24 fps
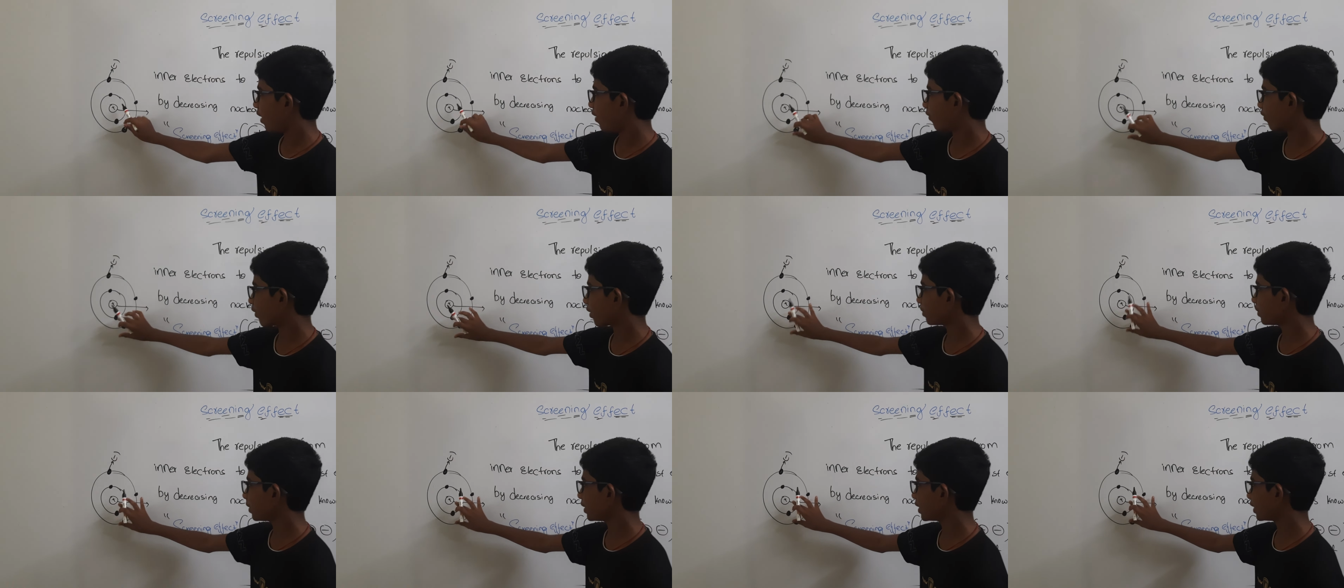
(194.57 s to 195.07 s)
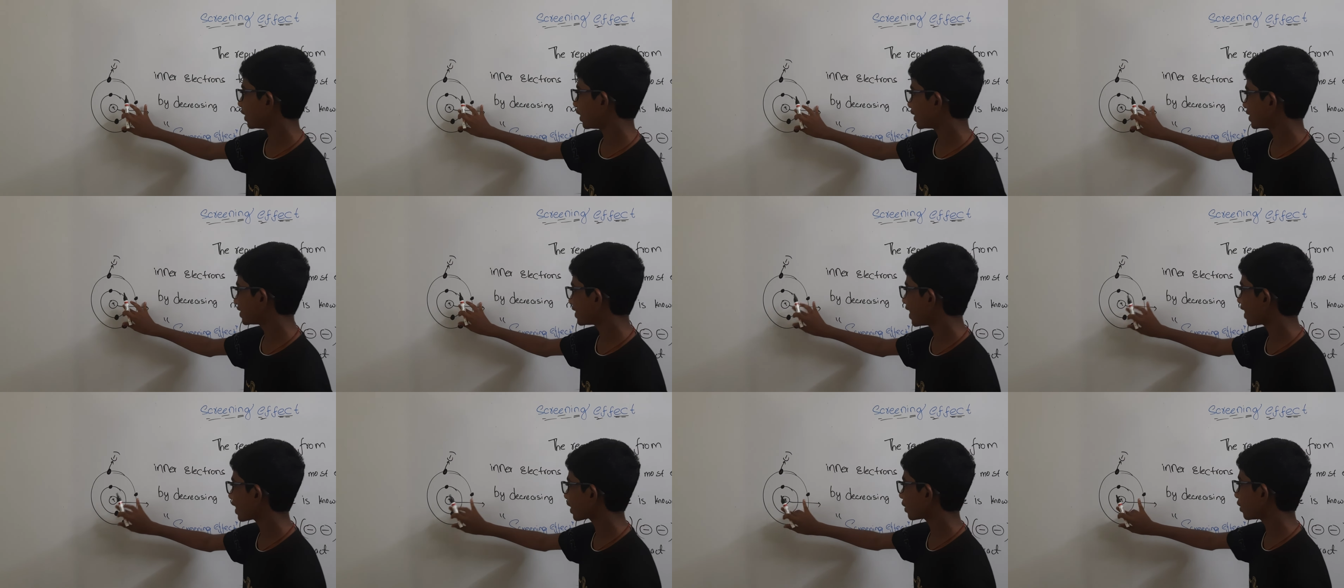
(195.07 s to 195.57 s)
from this
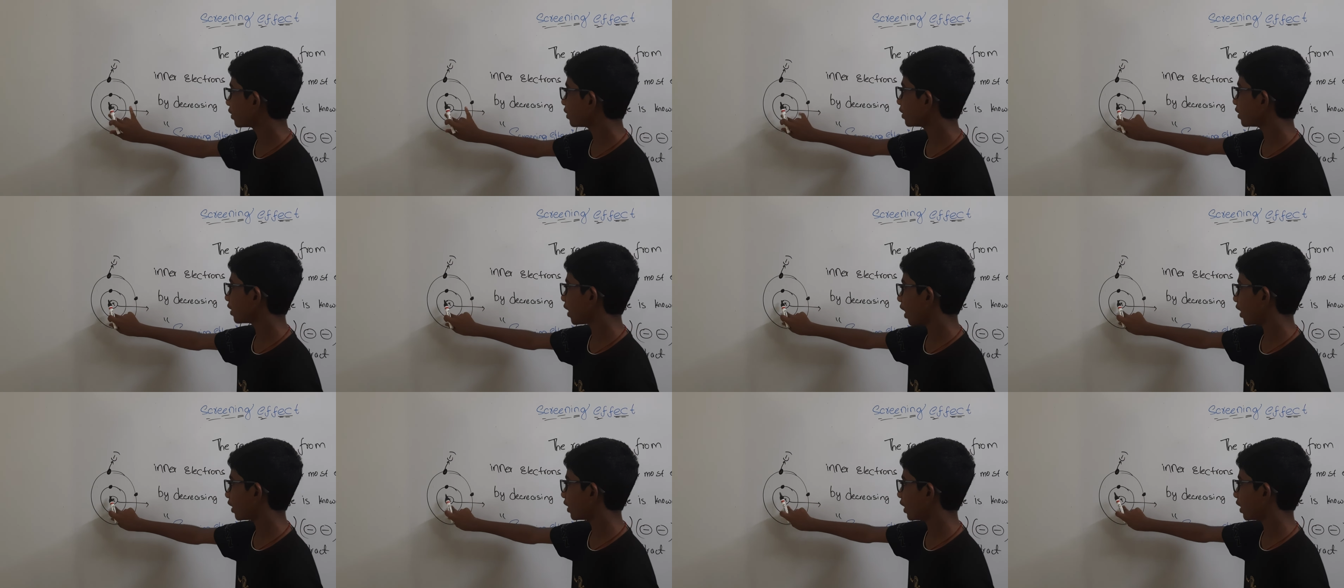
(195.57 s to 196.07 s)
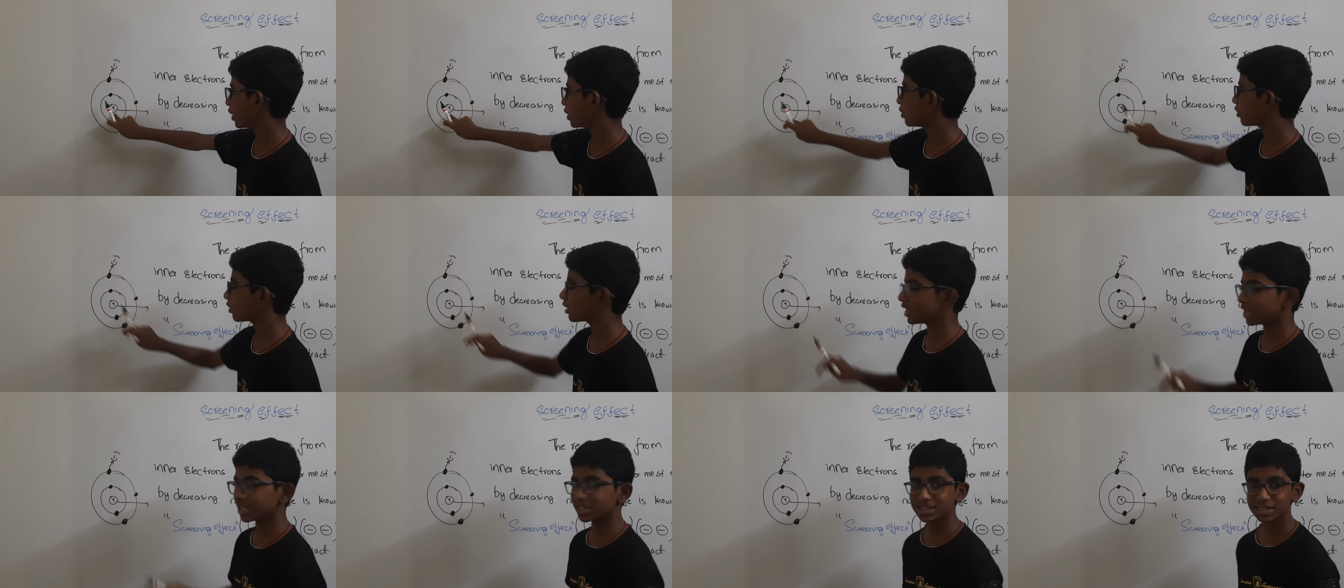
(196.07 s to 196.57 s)
electron and the
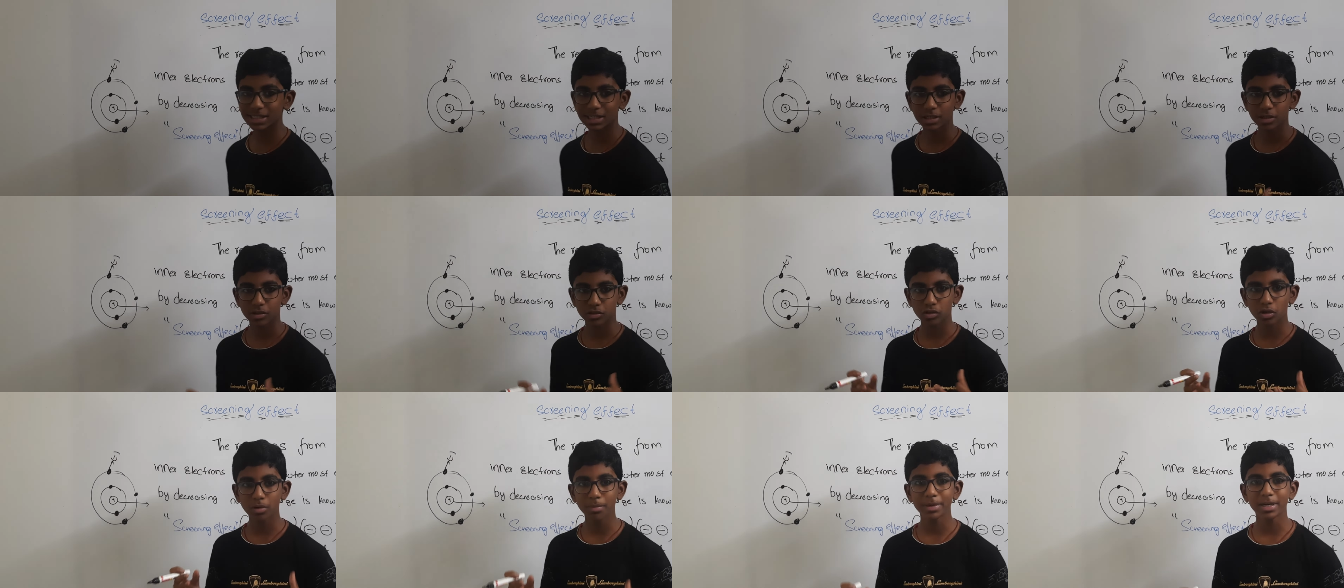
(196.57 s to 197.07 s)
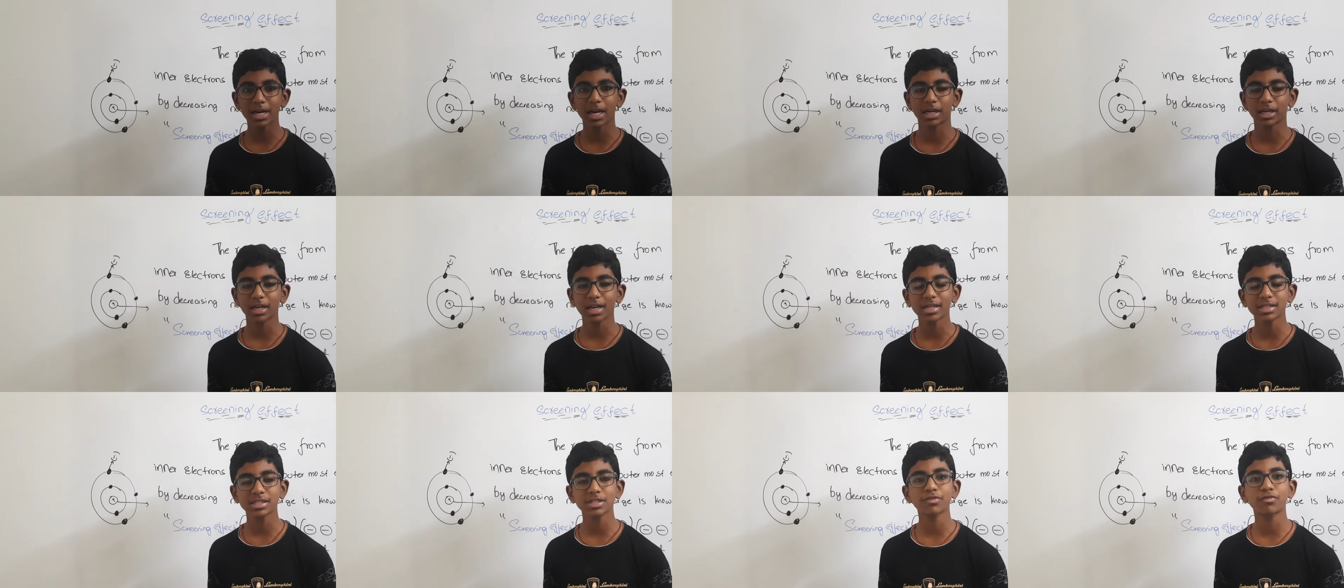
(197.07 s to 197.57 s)
nucleus, so many
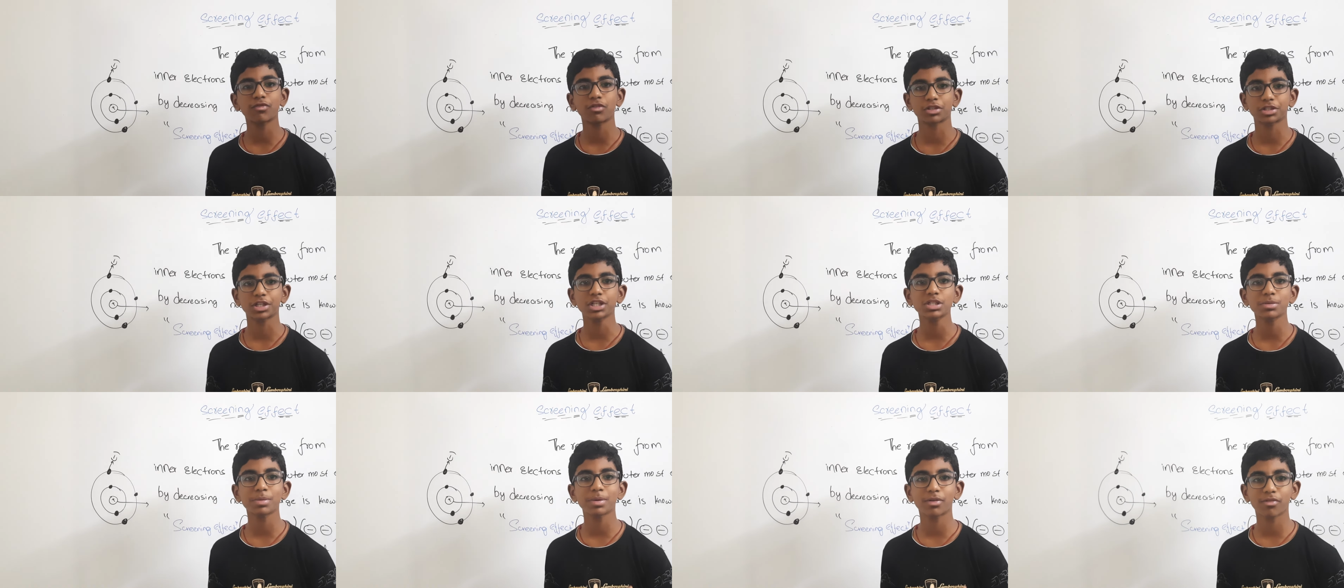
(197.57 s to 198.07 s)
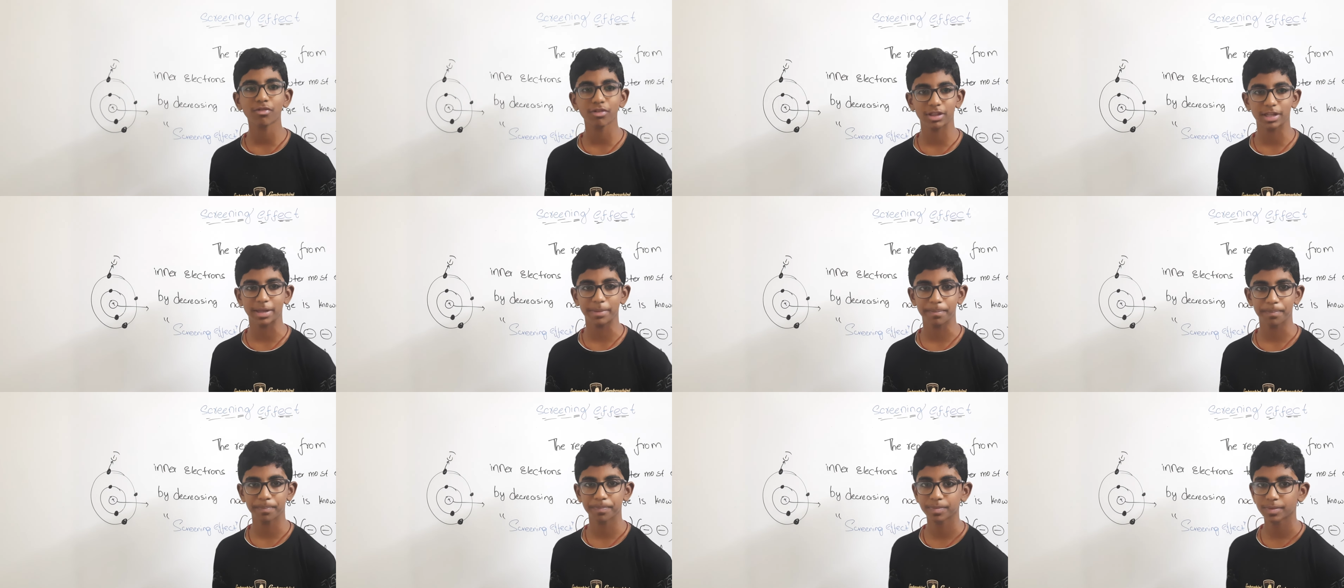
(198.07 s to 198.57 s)
attraction forces between
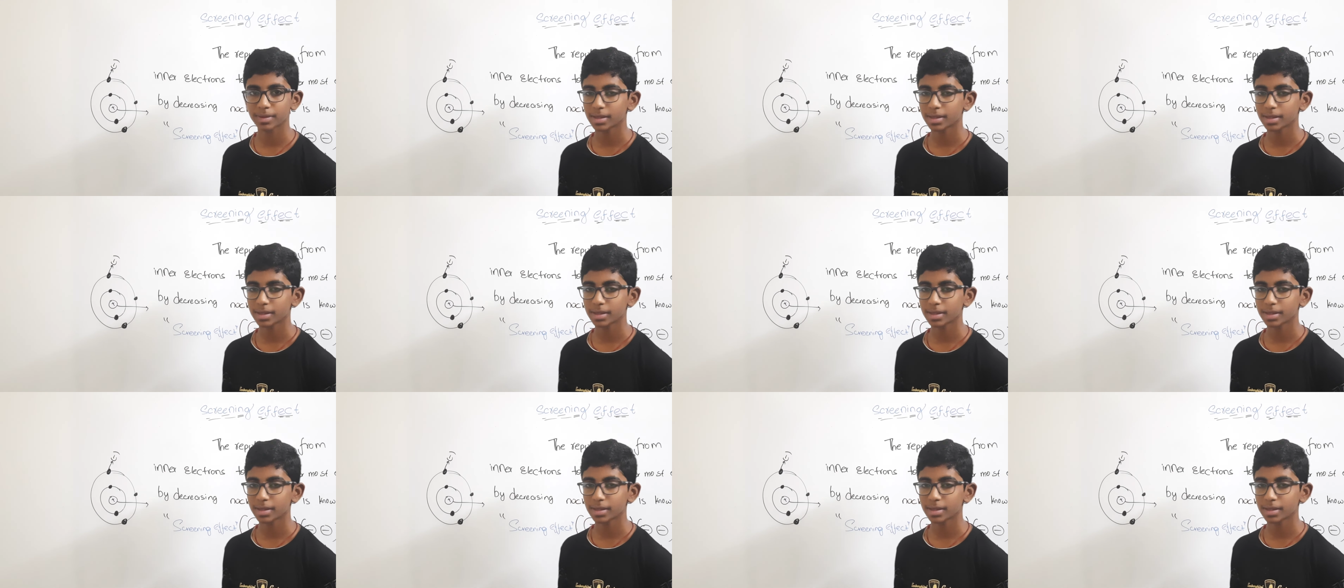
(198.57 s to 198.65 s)
them.